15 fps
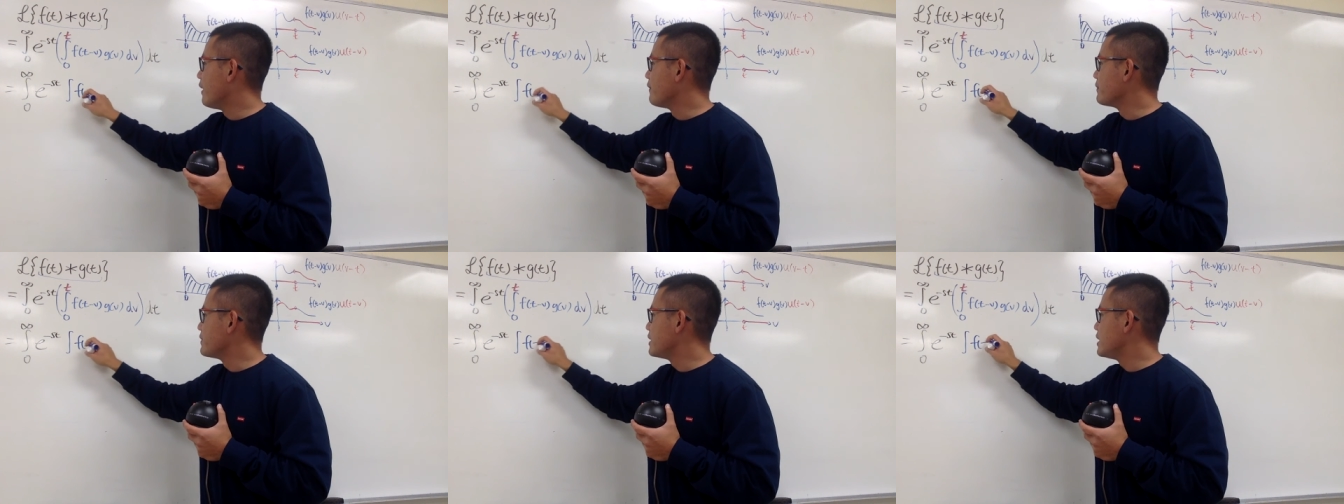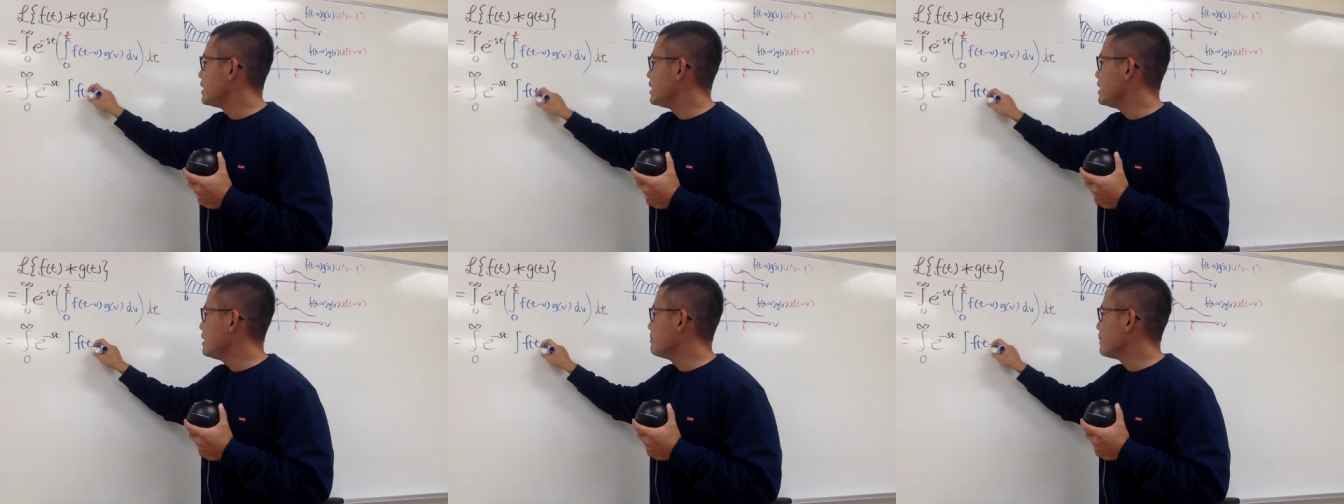of
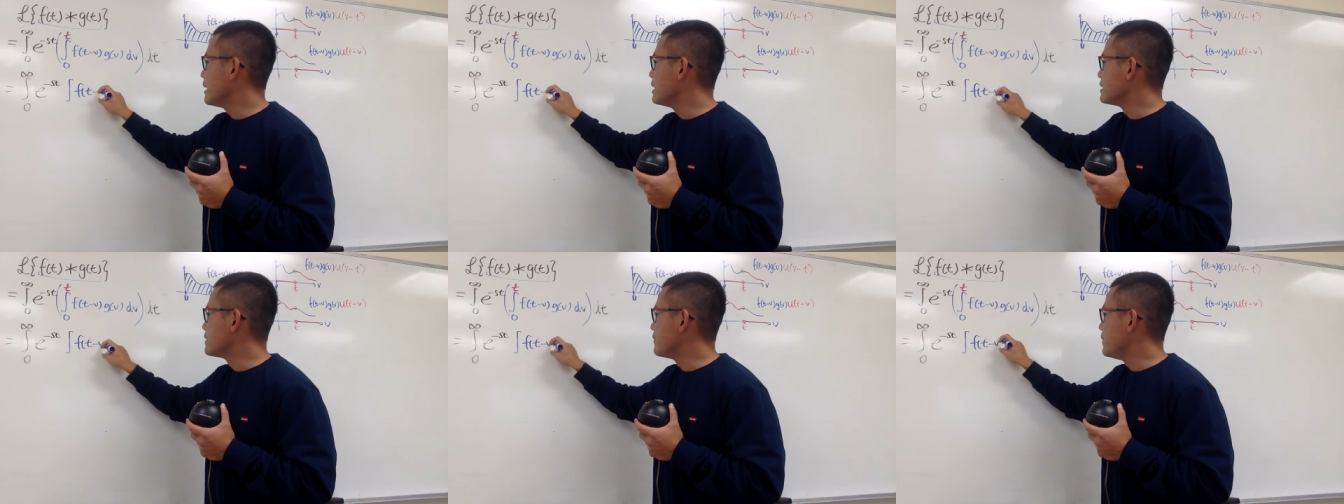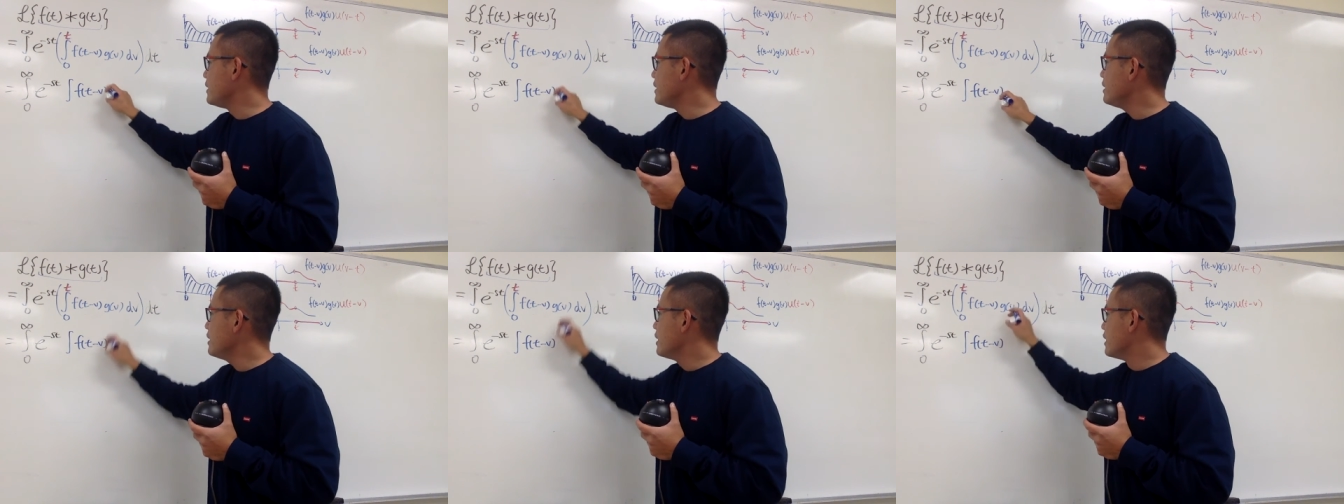t minus
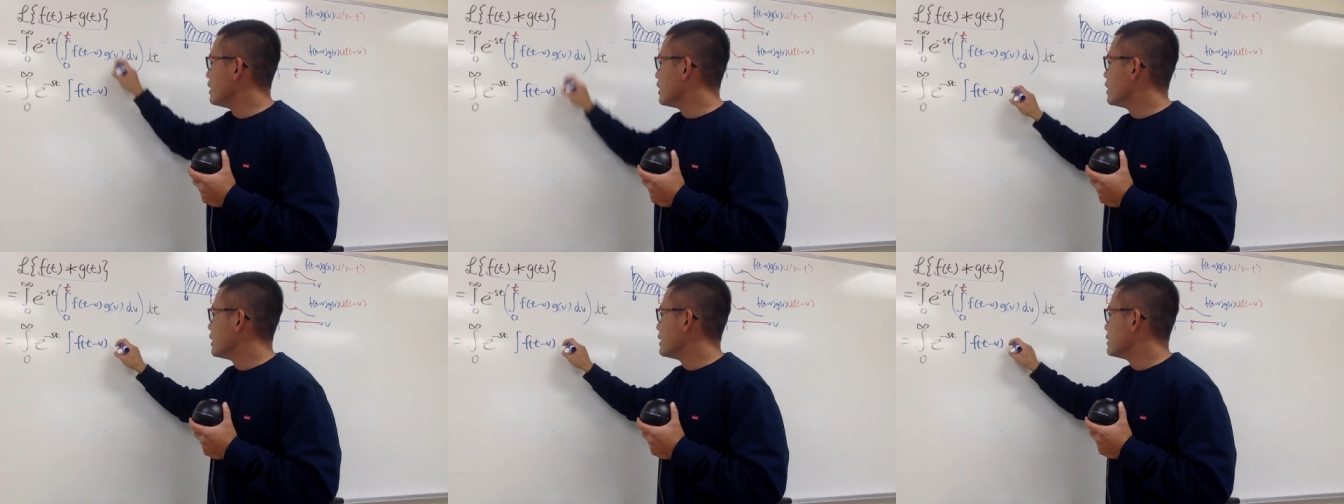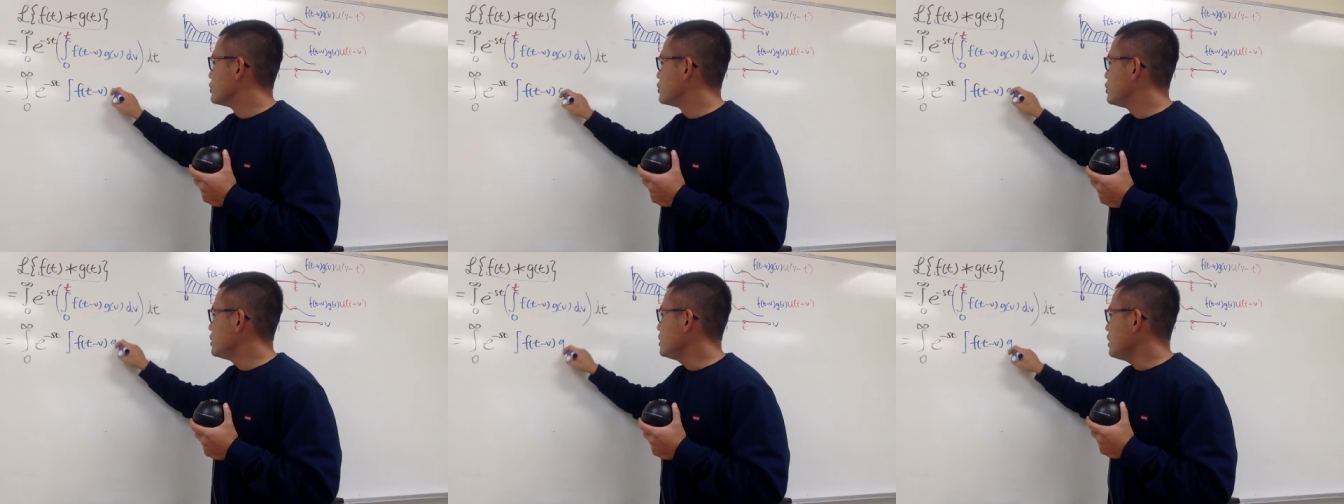v,
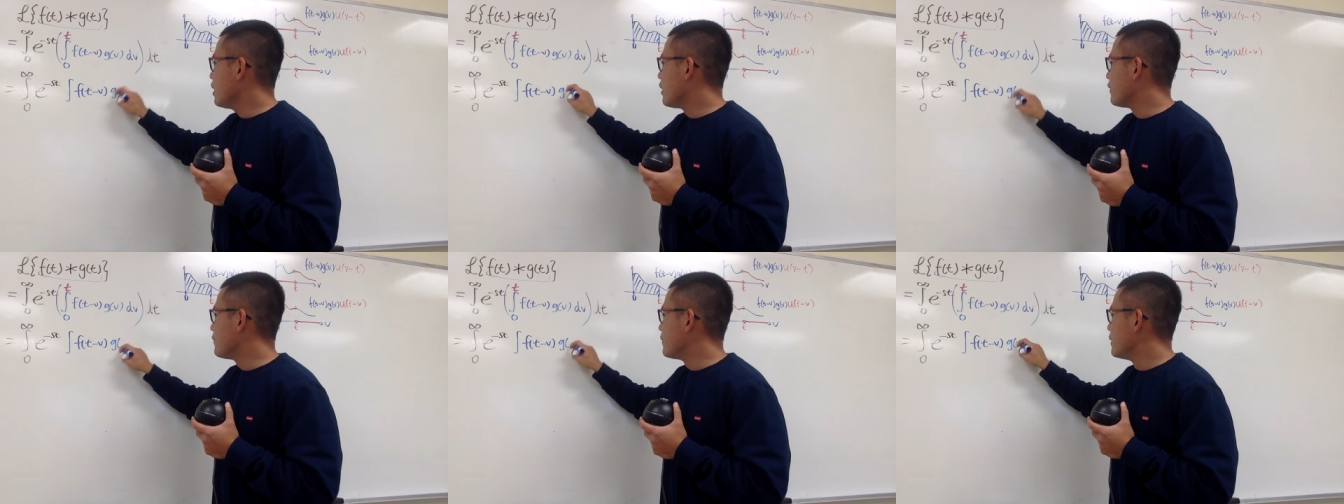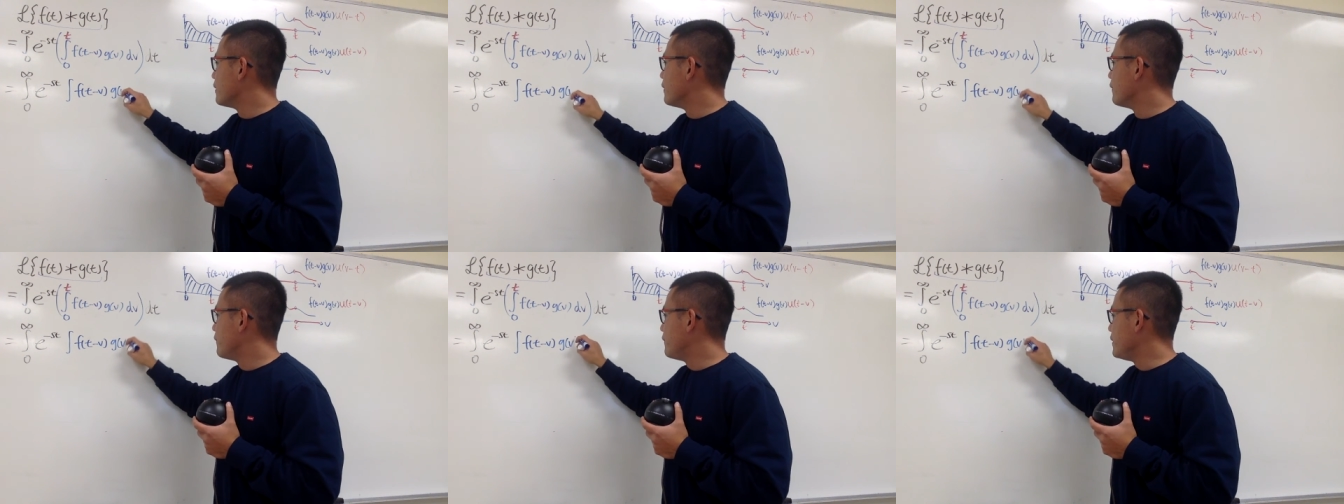g of
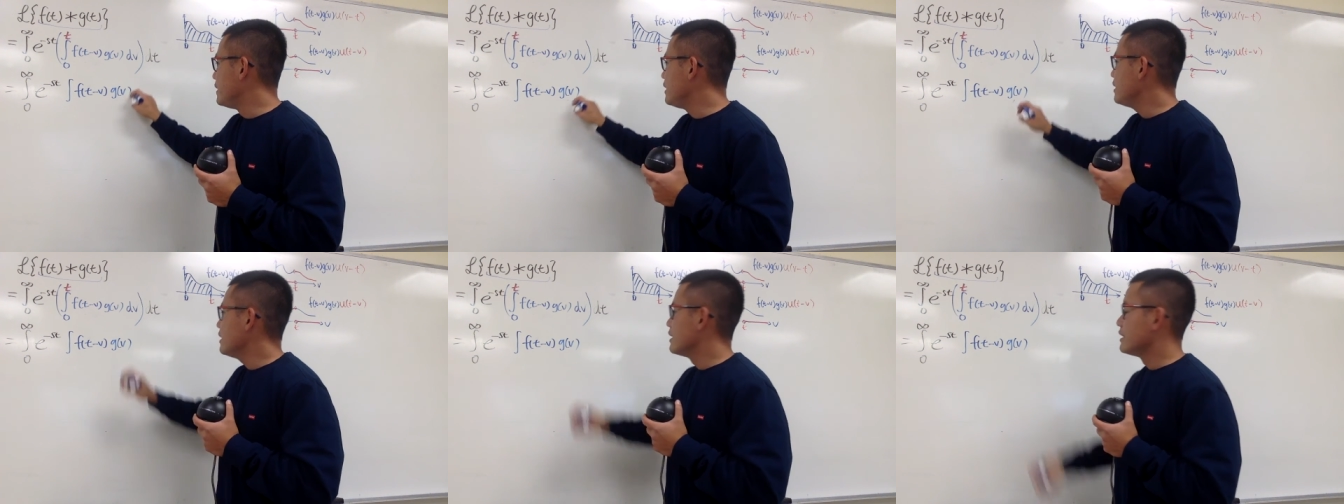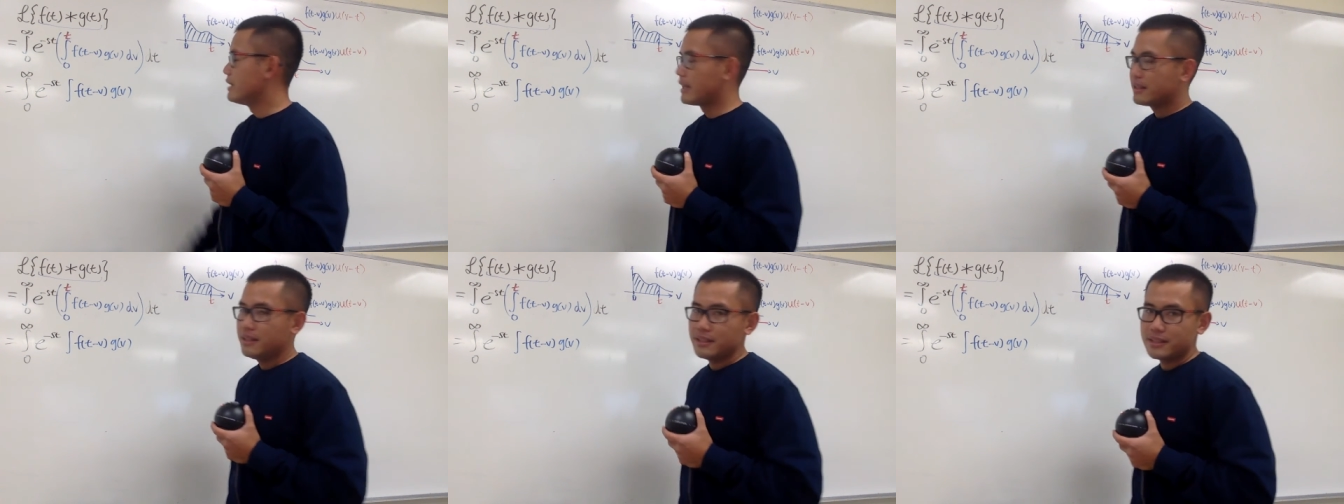v,
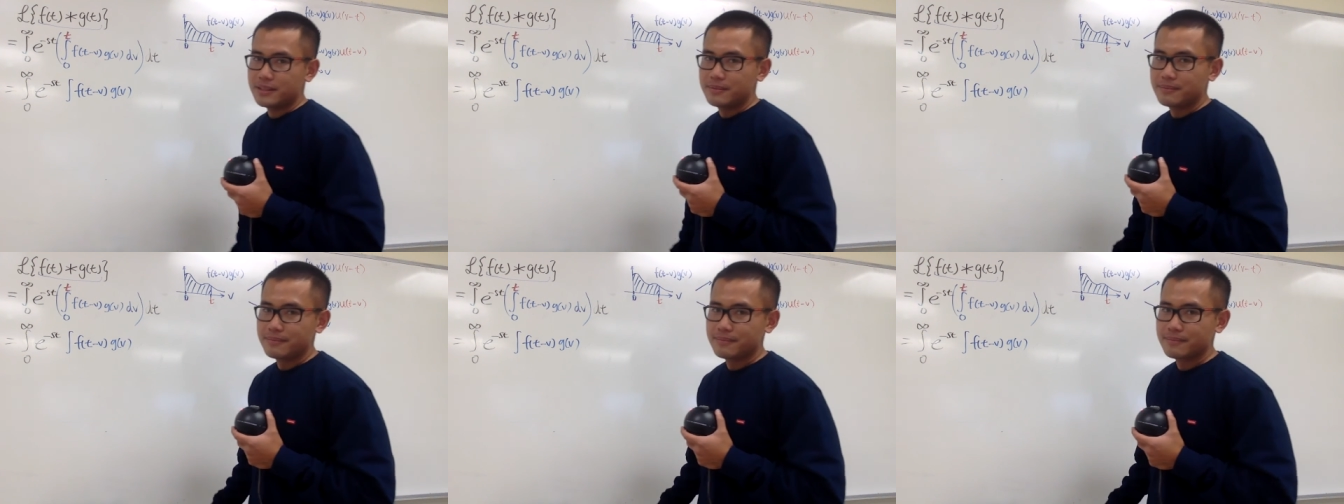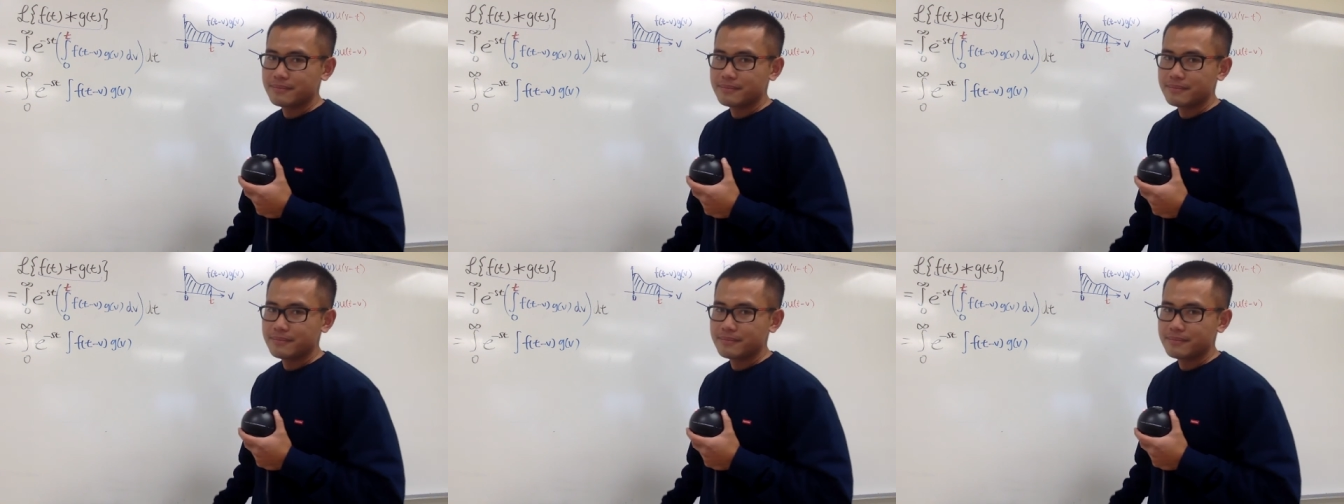like this.